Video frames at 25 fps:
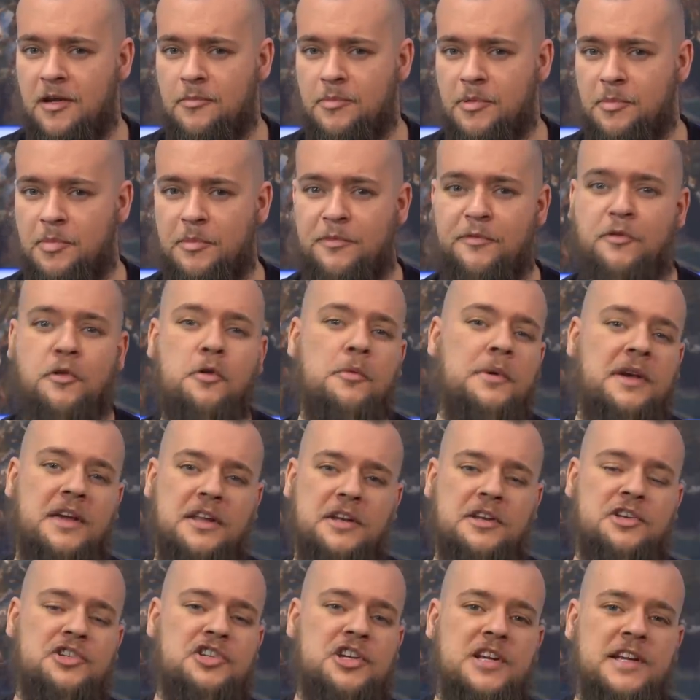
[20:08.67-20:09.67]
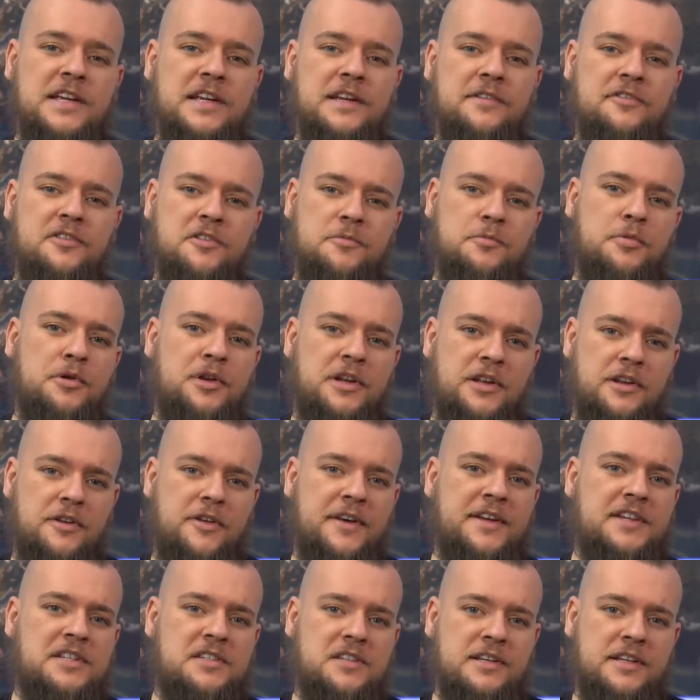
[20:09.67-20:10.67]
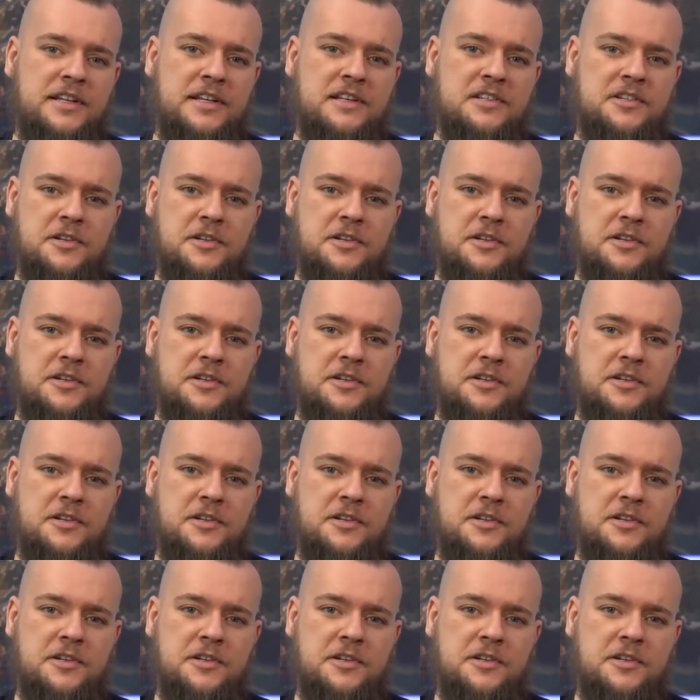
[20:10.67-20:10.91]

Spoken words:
But before we can achieve, to put it nicely,